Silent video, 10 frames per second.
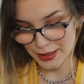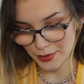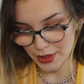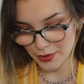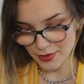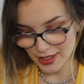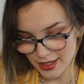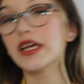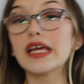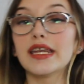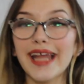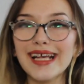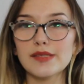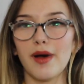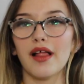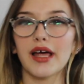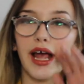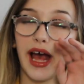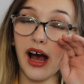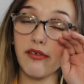It's so cute. The next palette
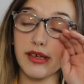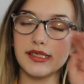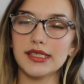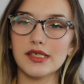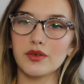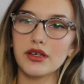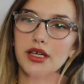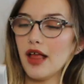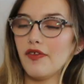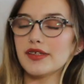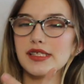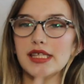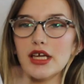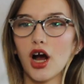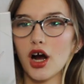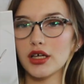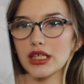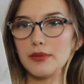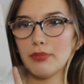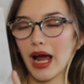I have is this one. This is the
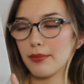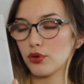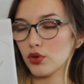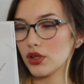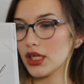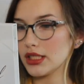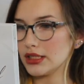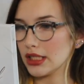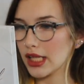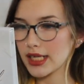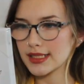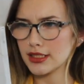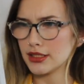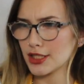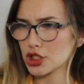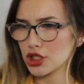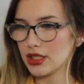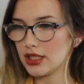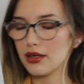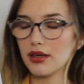Carly Bible Deluxe
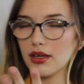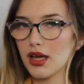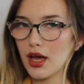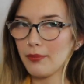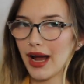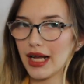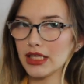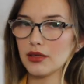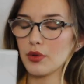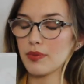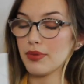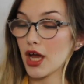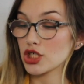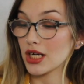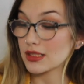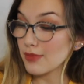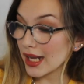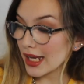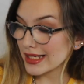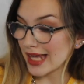Edition palette with BH
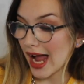Cosmetics.